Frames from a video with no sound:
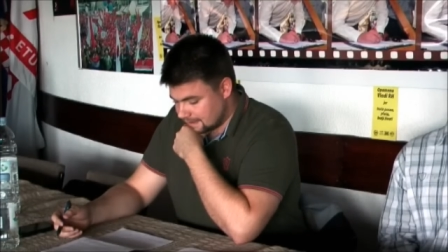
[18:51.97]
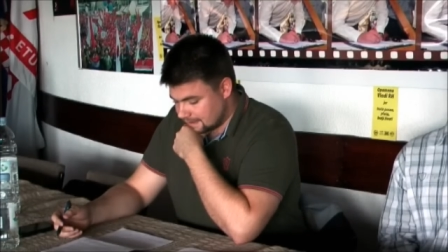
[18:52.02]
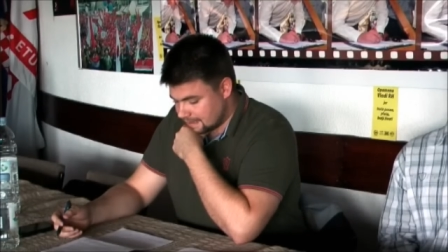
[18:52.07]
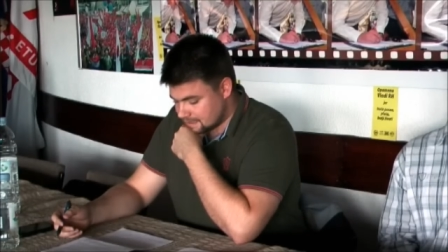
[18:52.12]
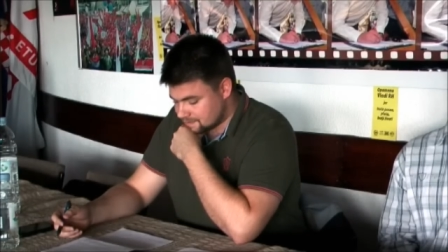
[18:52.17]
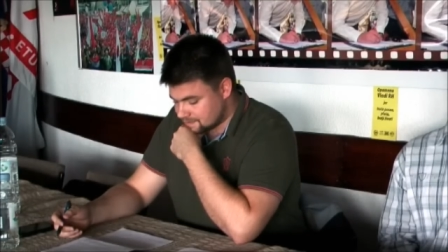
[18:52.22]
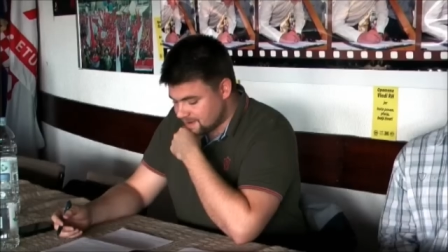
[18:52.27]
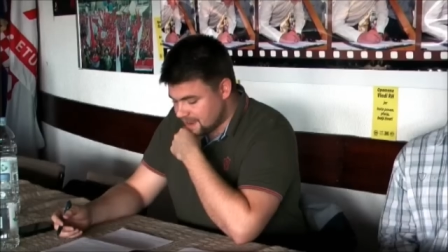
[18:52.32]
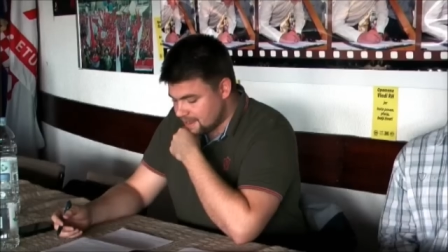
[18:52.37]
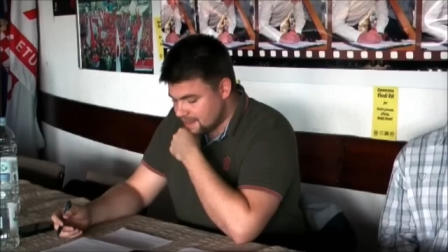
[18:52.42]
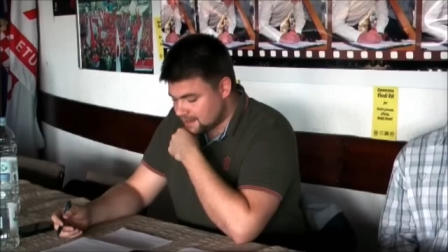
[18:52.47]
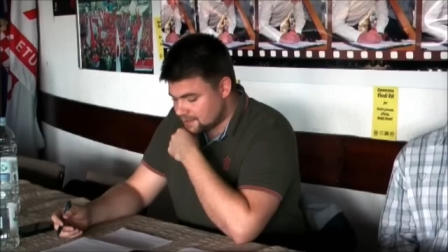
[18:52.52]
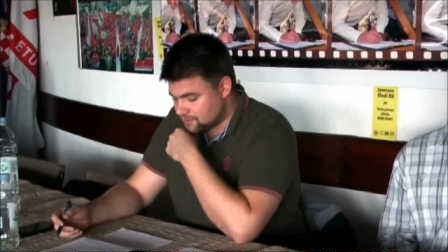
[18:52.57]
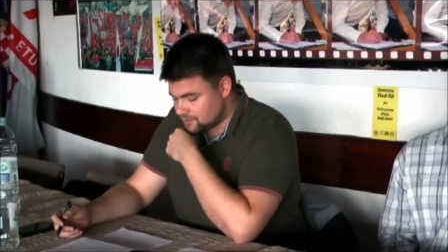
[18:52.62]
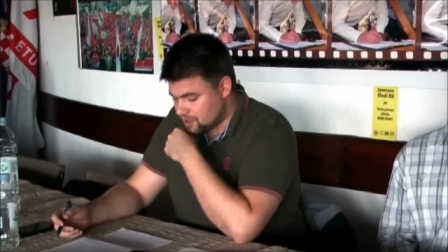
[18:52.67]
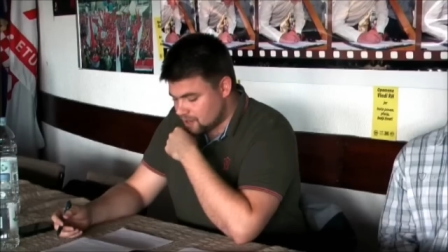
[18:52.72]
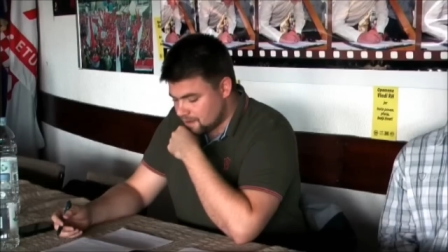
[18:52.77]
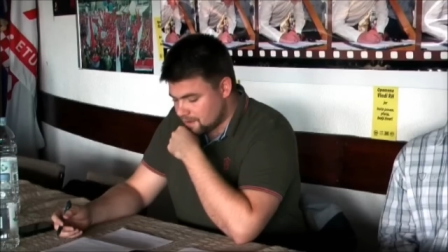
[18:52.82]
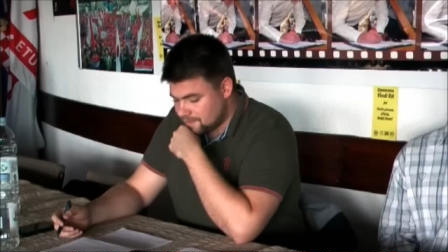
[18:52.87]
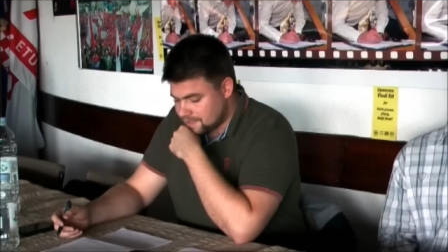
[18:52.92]
as Michael
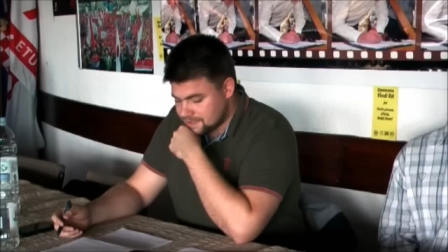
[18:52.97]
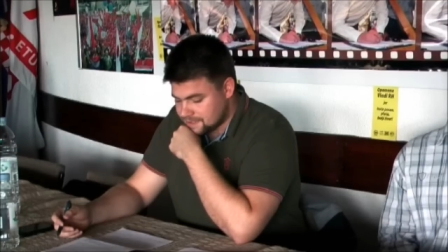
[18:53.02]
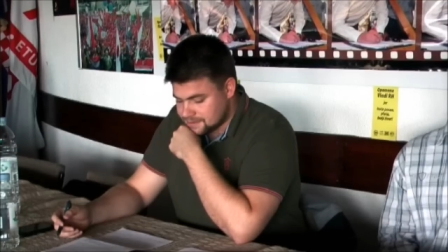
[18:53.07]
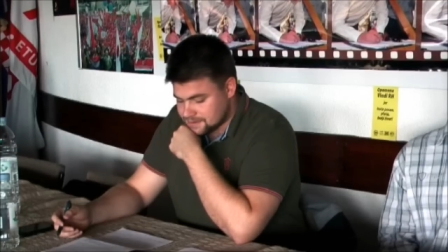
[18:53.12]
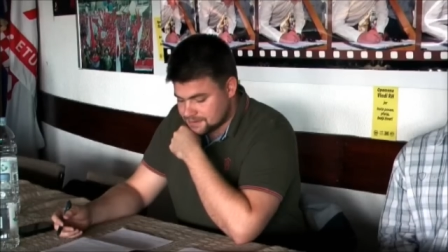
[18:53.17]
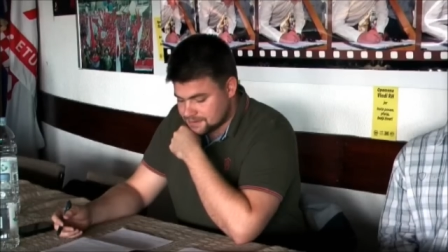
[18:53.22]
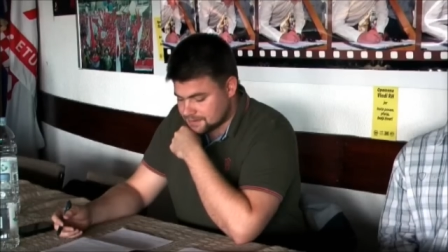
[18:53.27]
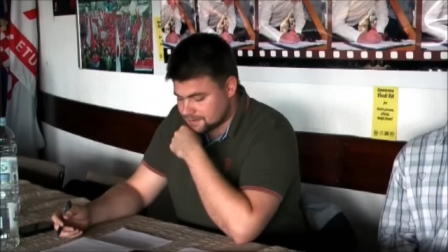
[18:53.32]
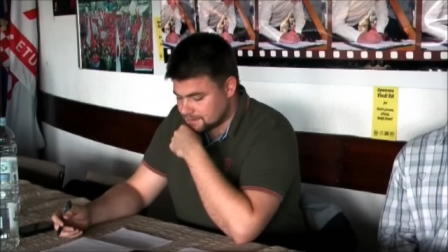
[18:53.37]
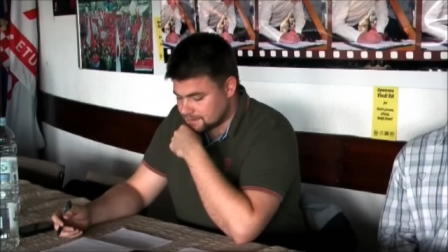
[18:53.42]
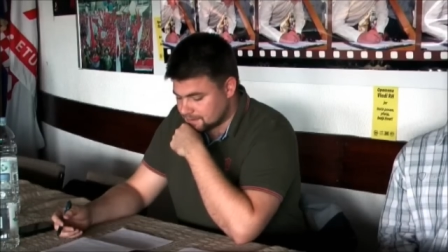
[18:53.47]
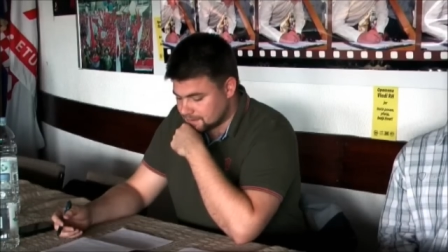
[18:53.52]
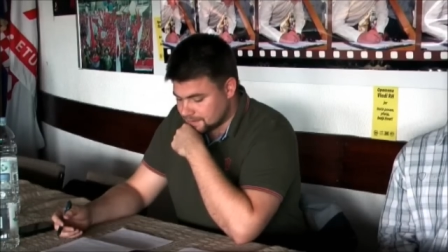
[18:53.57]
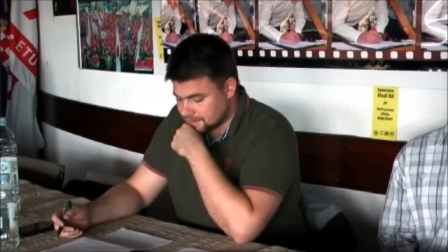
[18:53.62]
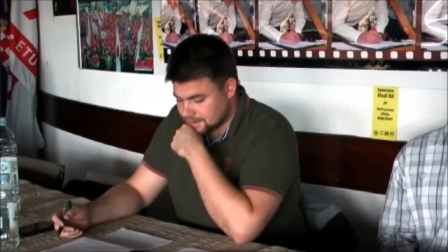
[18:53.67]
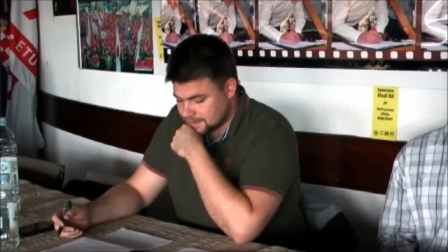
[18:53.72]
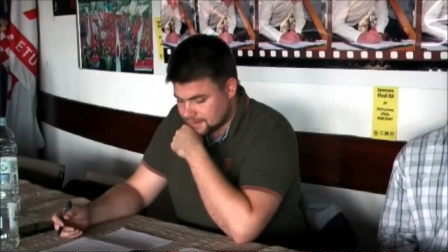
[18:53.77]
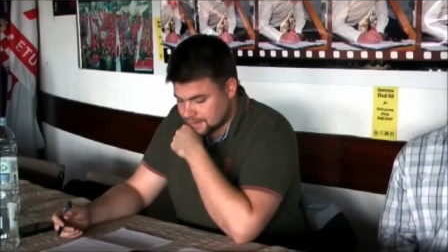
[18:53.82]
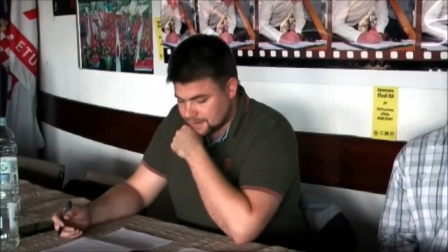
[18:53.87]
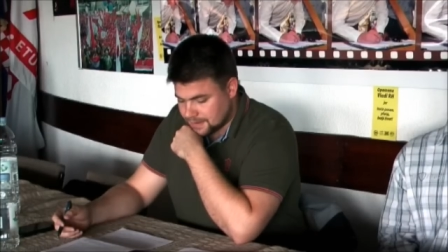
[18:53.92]
Roberts, uh,
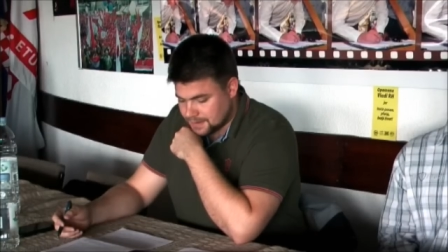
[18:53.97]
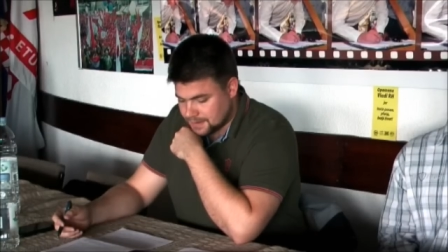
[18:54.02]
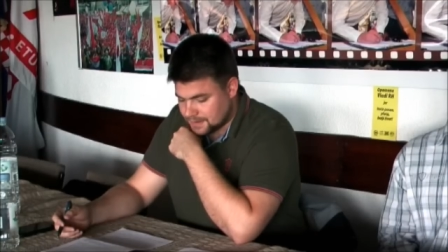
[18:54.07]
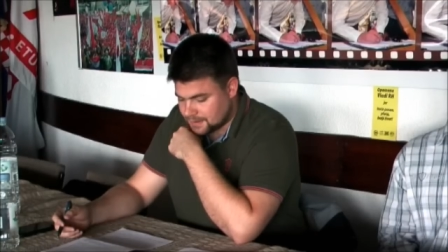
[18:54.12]
uh,